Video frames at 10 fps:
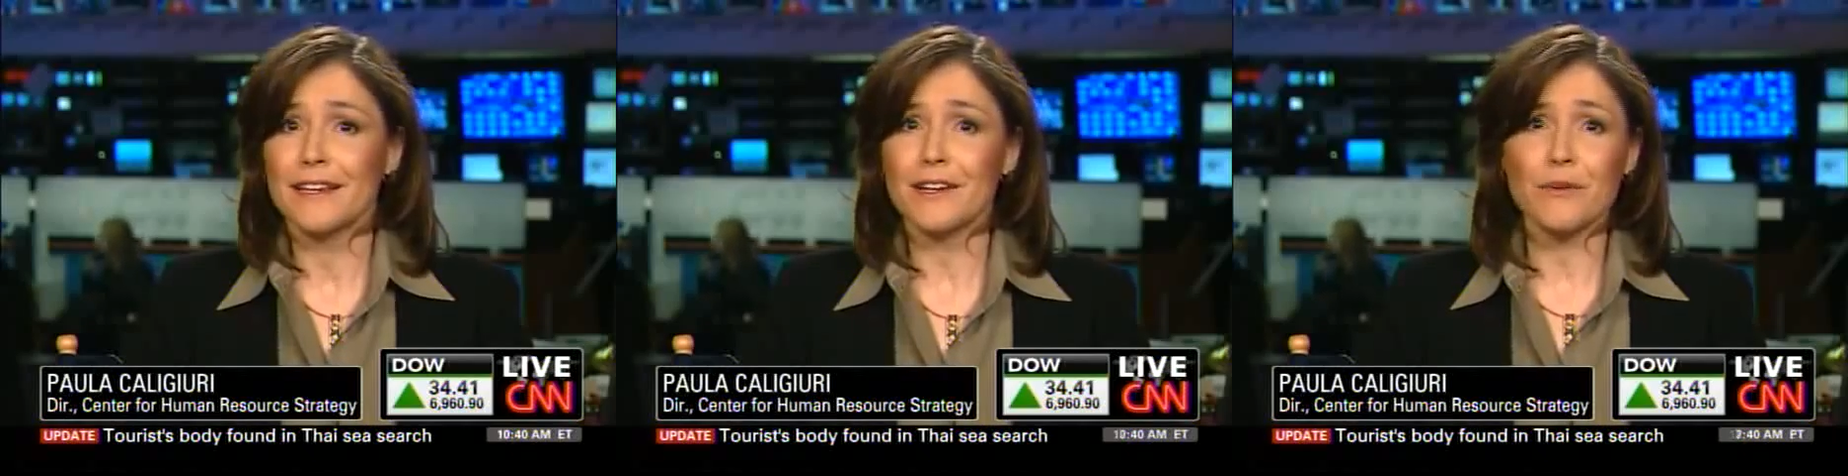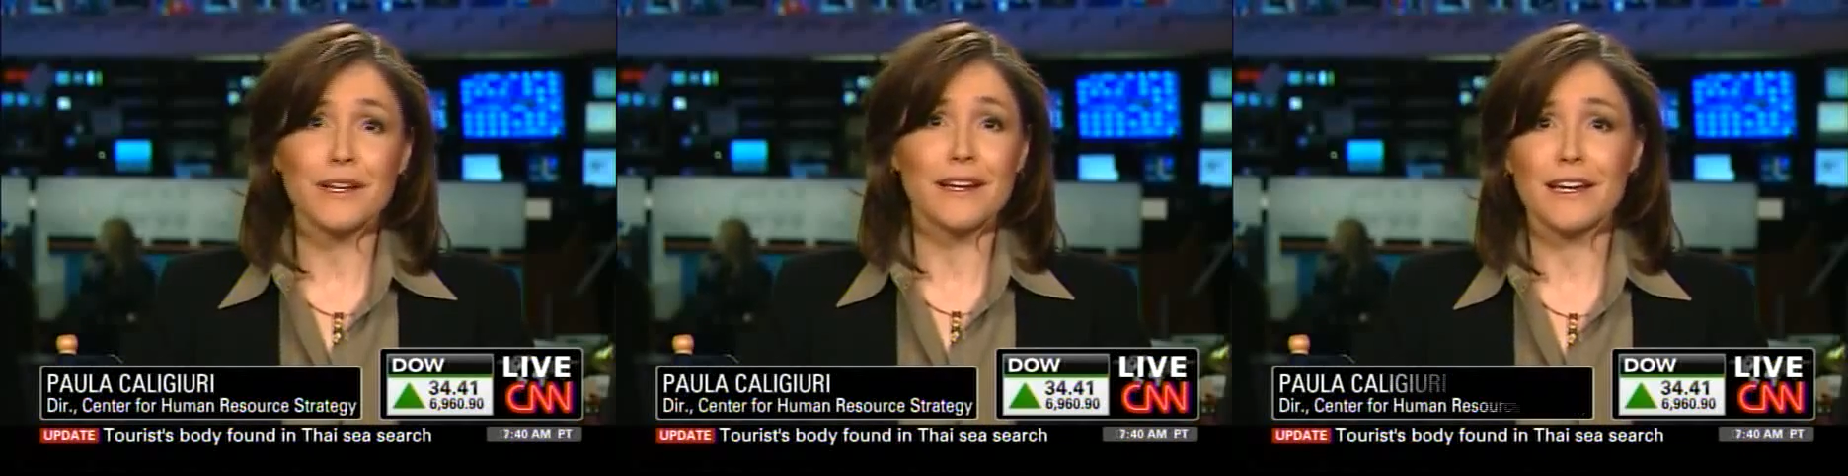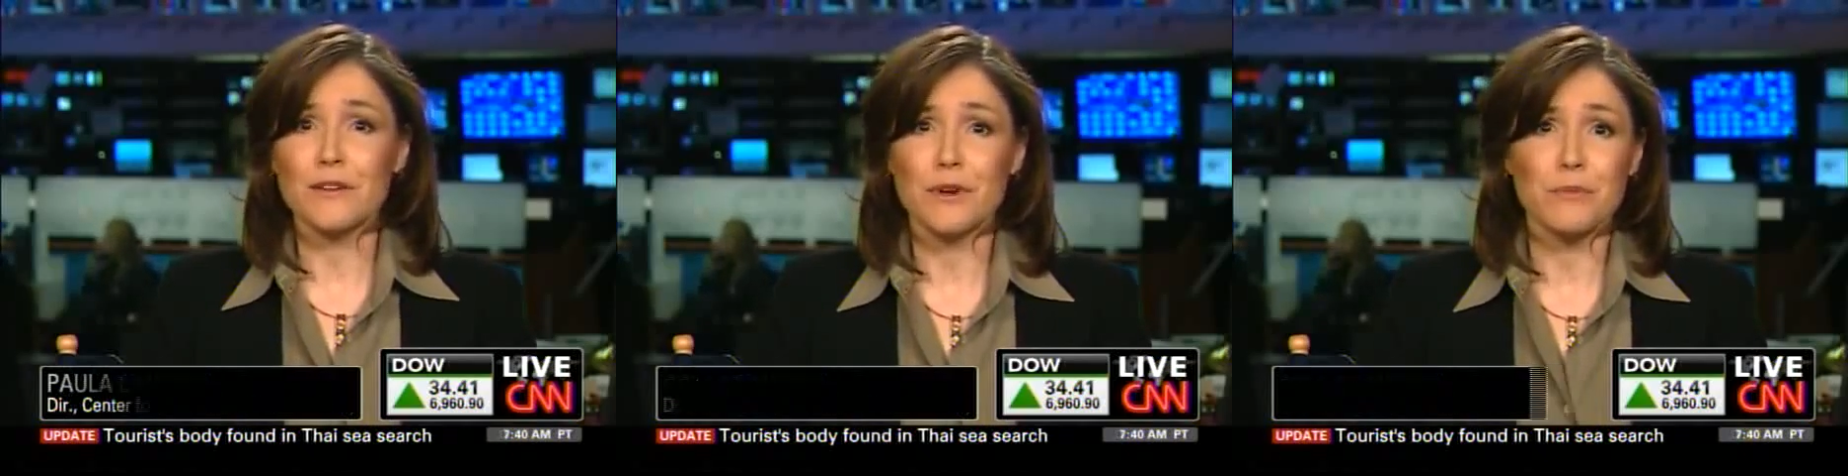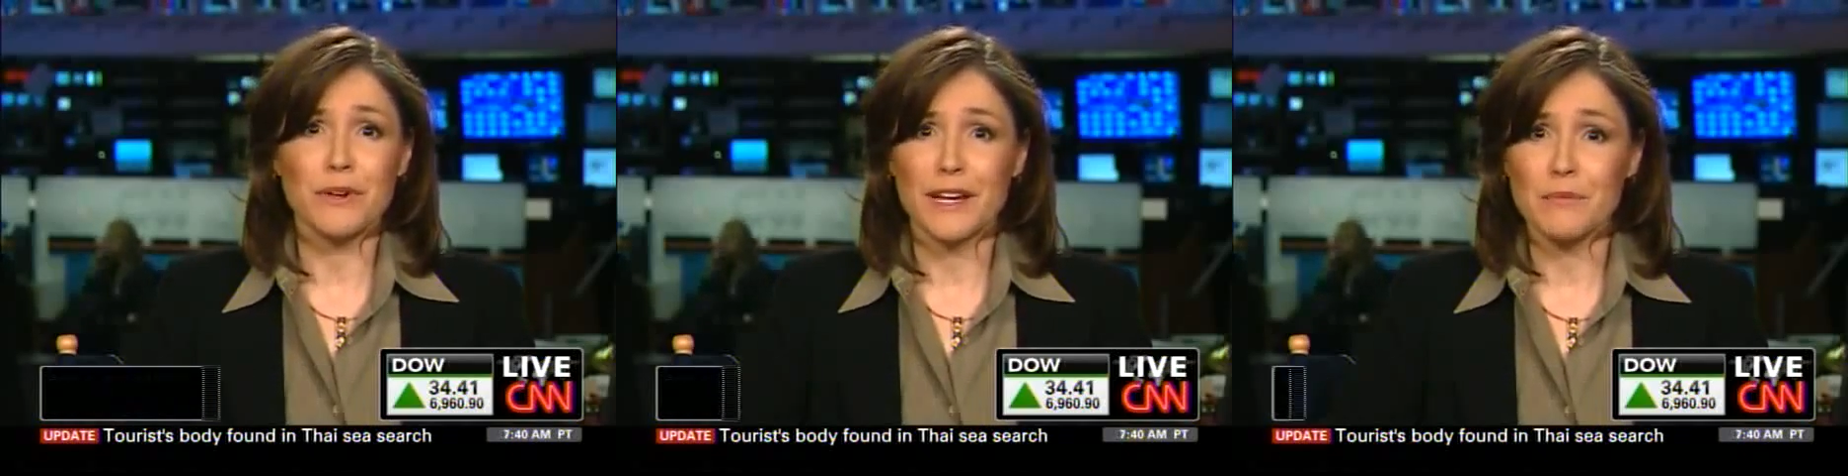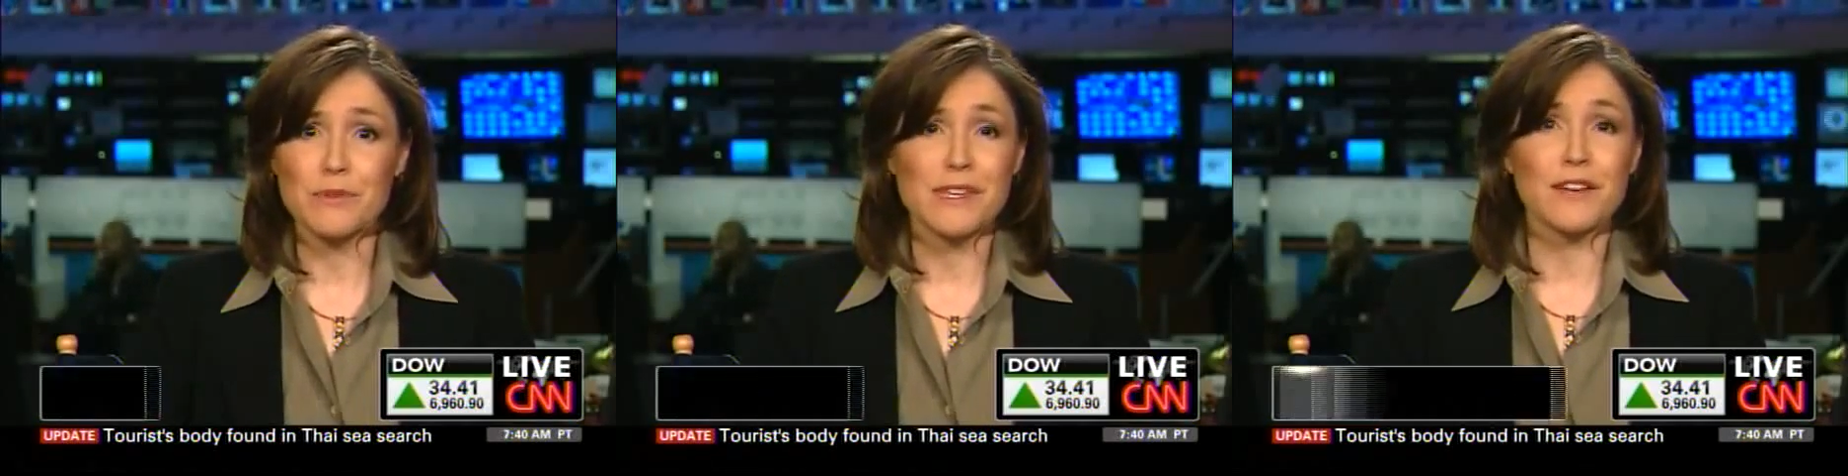you know what?
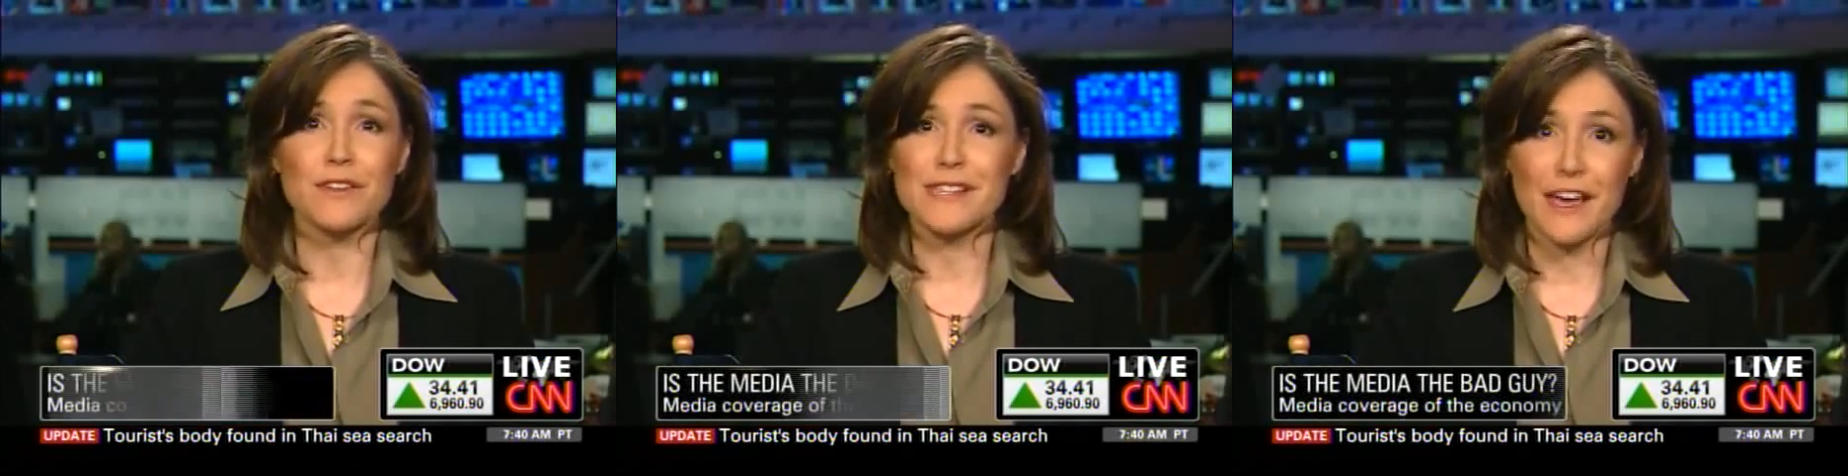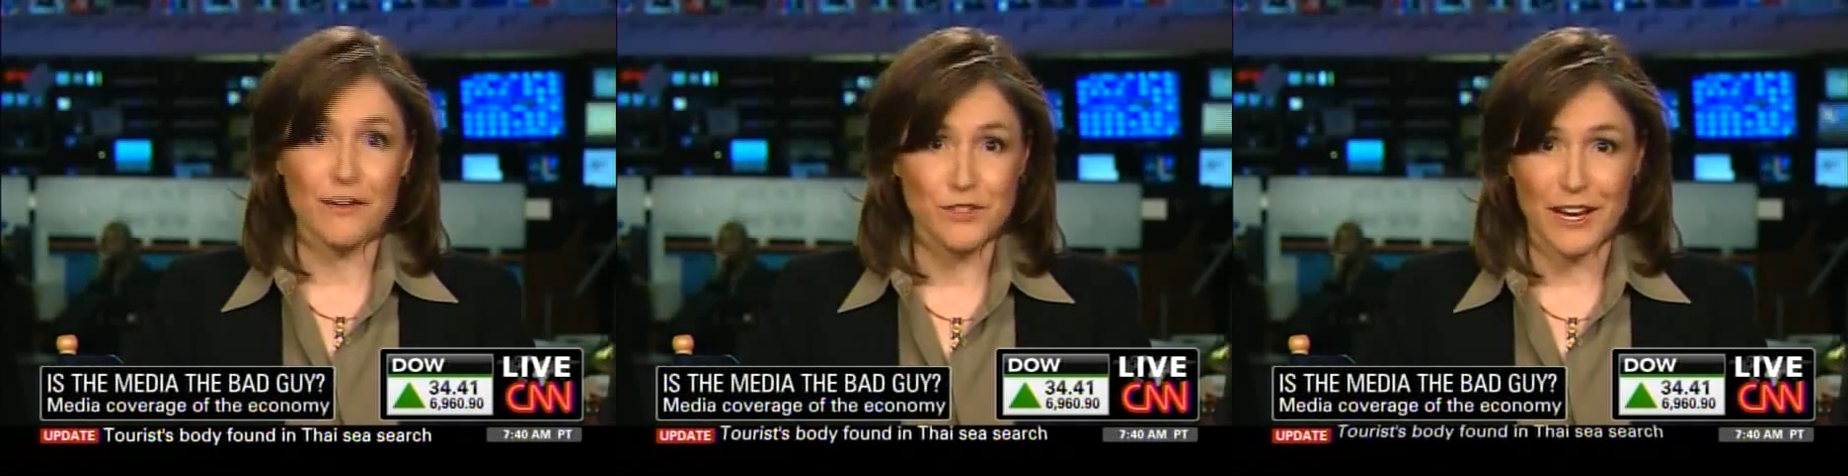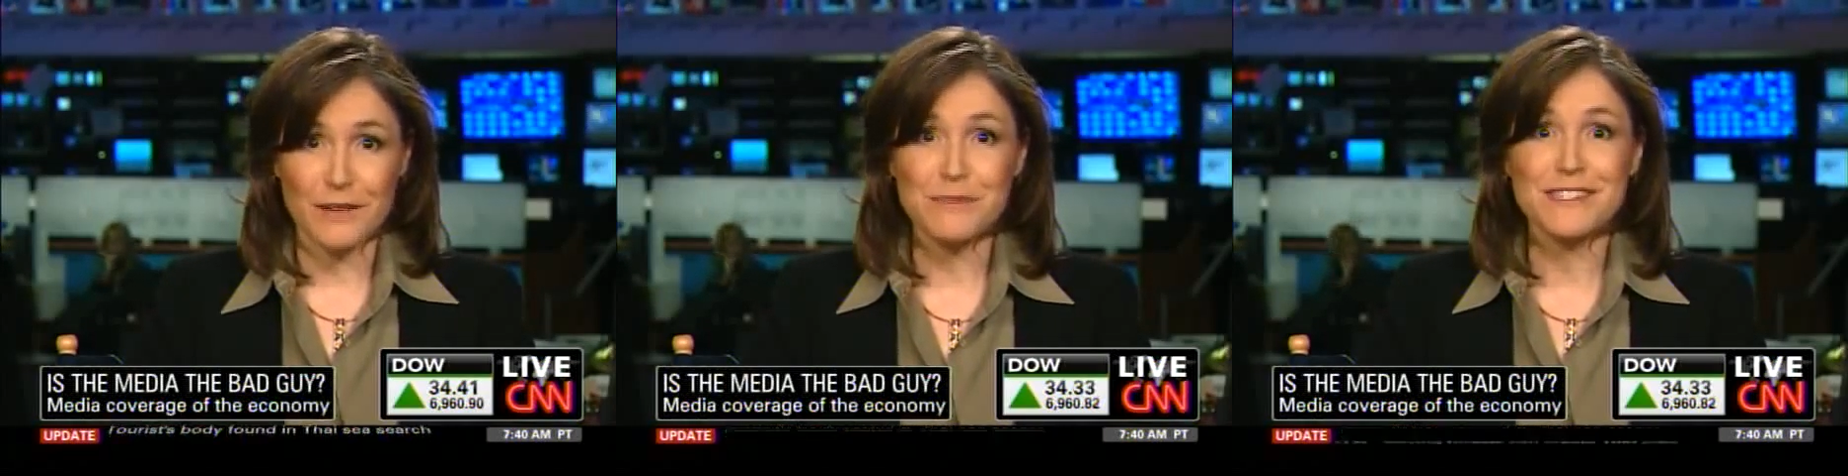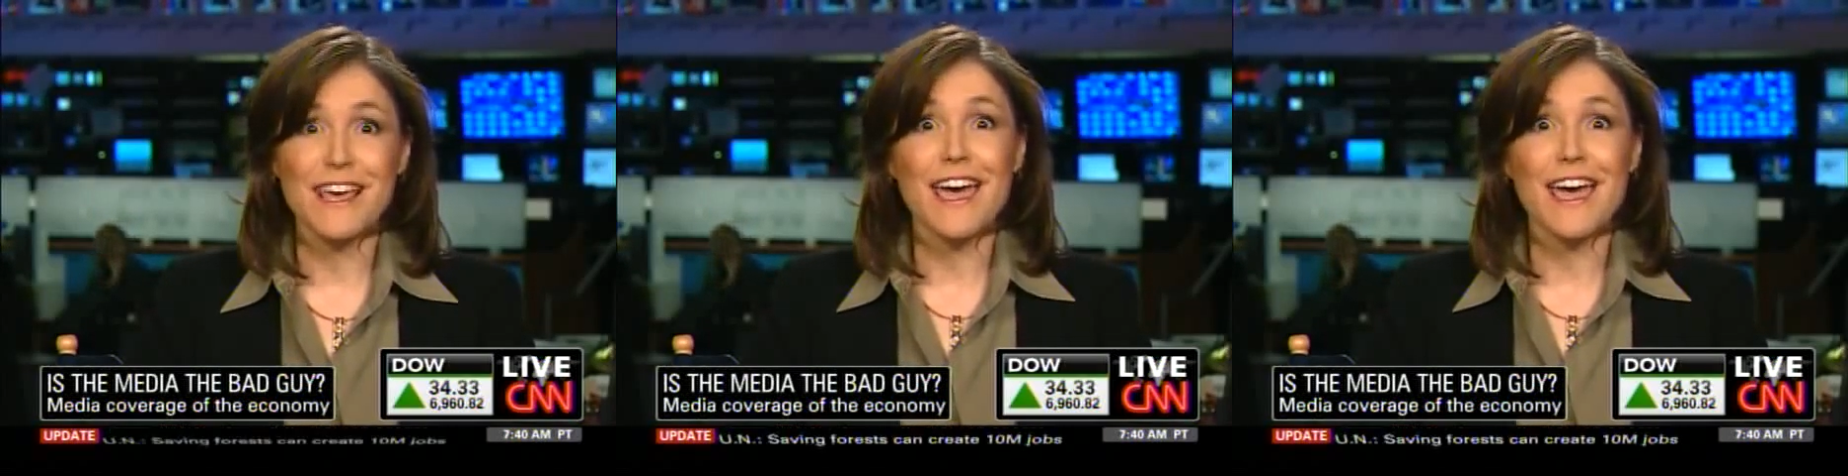91.9% of us have jobs,